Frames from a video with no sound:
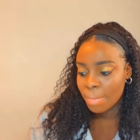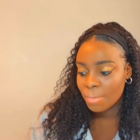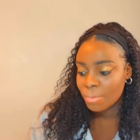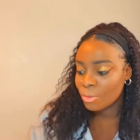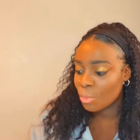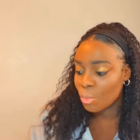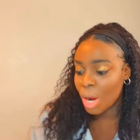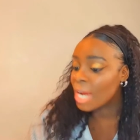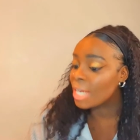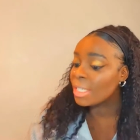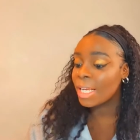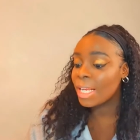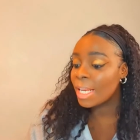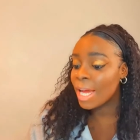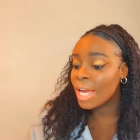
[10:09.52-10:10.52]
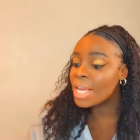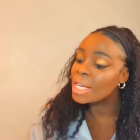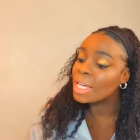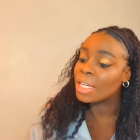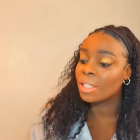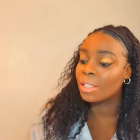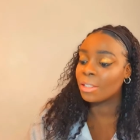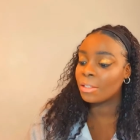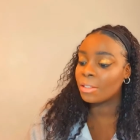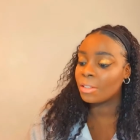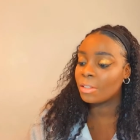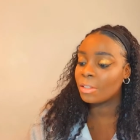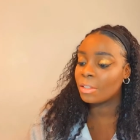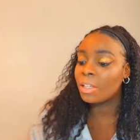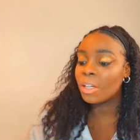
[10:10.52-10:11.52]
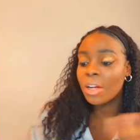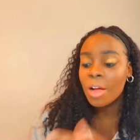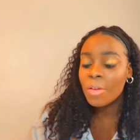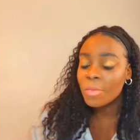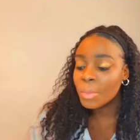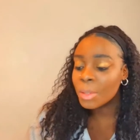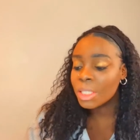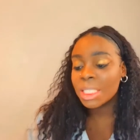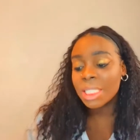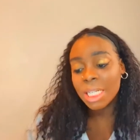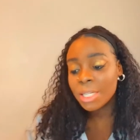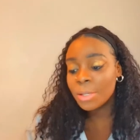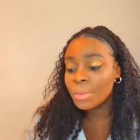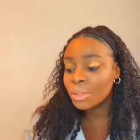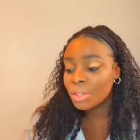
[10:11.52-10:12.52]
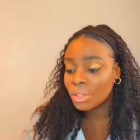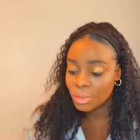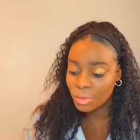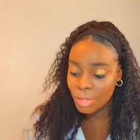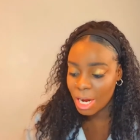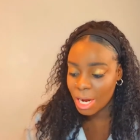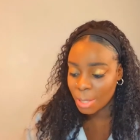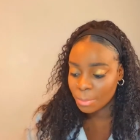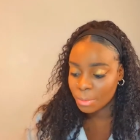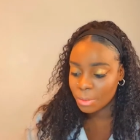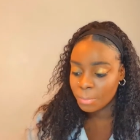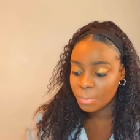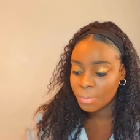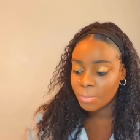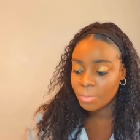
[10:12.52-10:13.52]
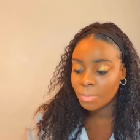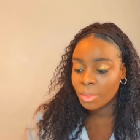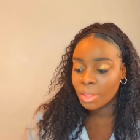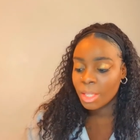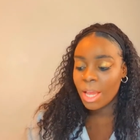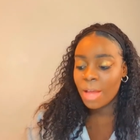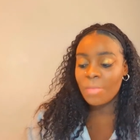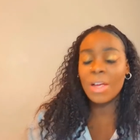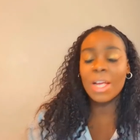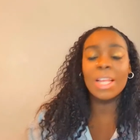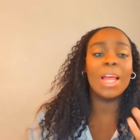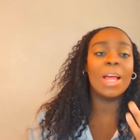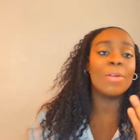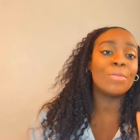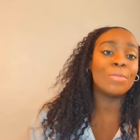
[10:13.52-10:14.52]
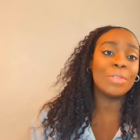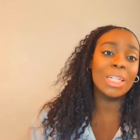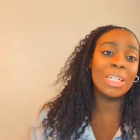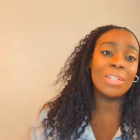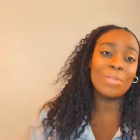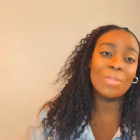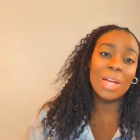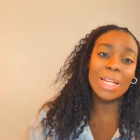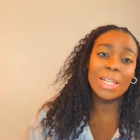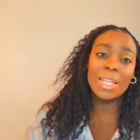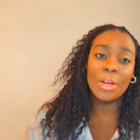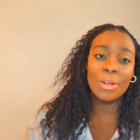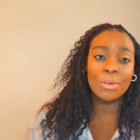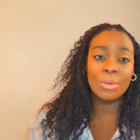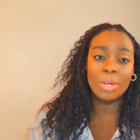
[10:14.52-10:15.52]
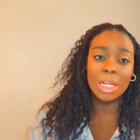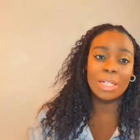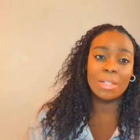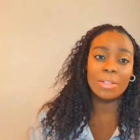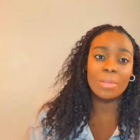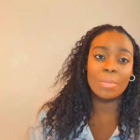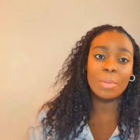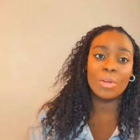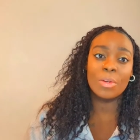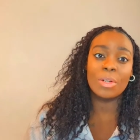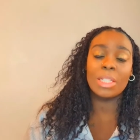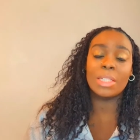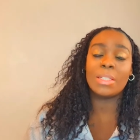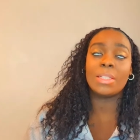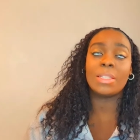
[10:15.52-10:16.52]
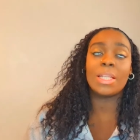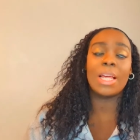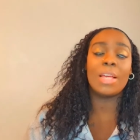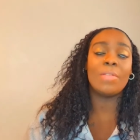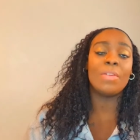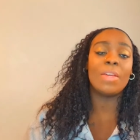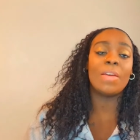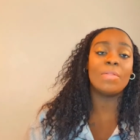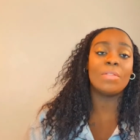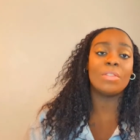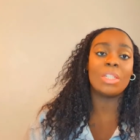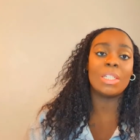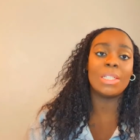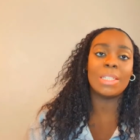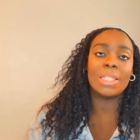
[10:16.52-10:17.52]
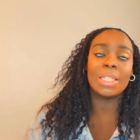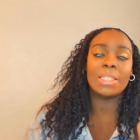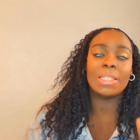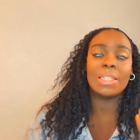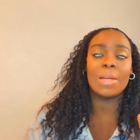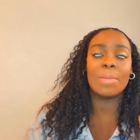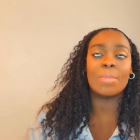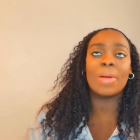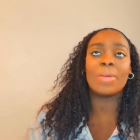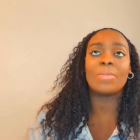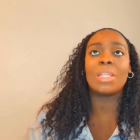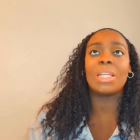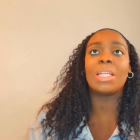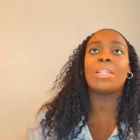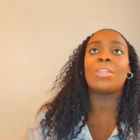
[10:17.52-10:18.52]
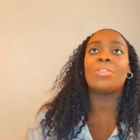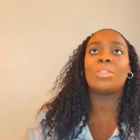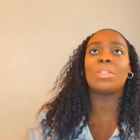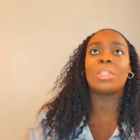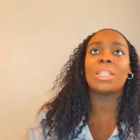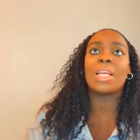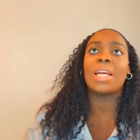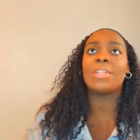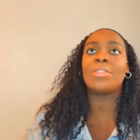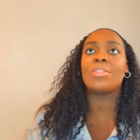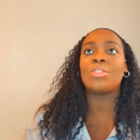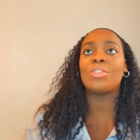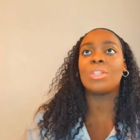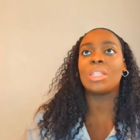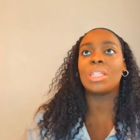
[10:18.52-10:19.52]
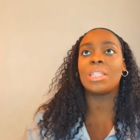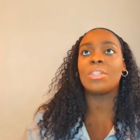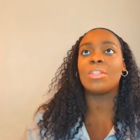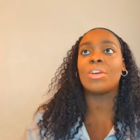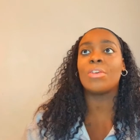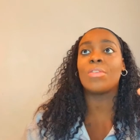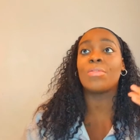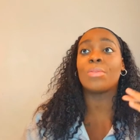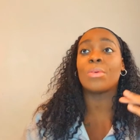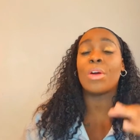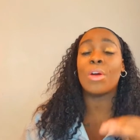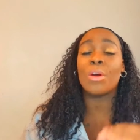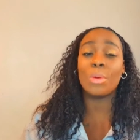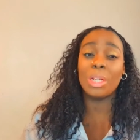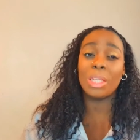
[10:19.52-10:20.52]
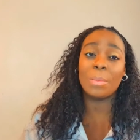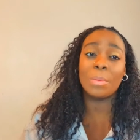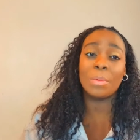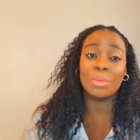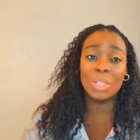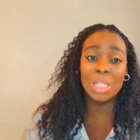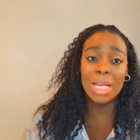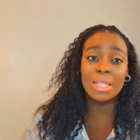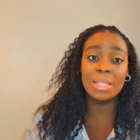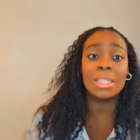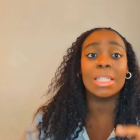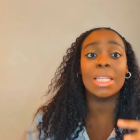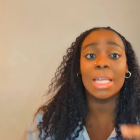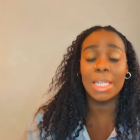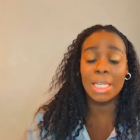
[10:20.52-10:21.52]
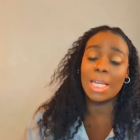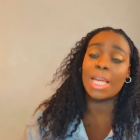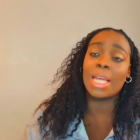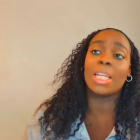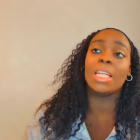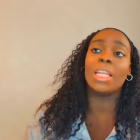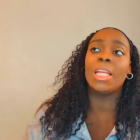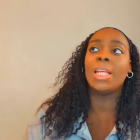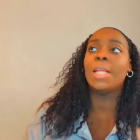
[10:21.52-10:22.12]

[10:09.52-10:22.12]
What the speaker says: So why are they lying? The government said it was scrapped. I really find that annoying, to be honest. It's like, if you have your GCSE in maths, English and science, you shouldn't need to go through a whole heap of tests again.